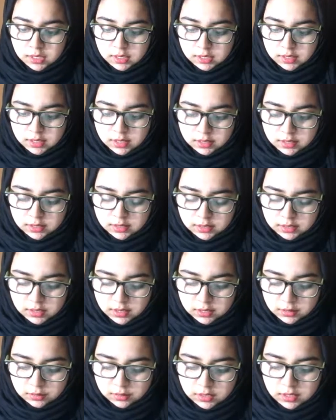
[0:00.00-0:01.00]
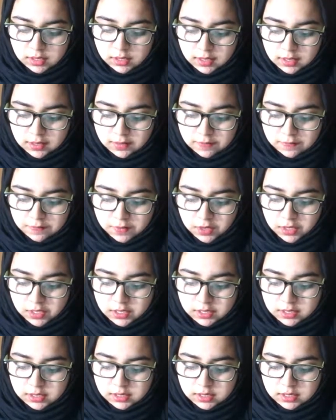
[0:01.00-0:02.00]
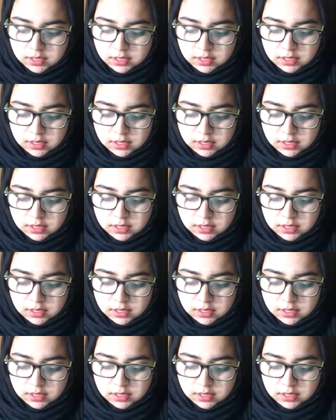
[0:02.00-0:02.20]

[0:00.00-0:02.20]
And I don't think I can find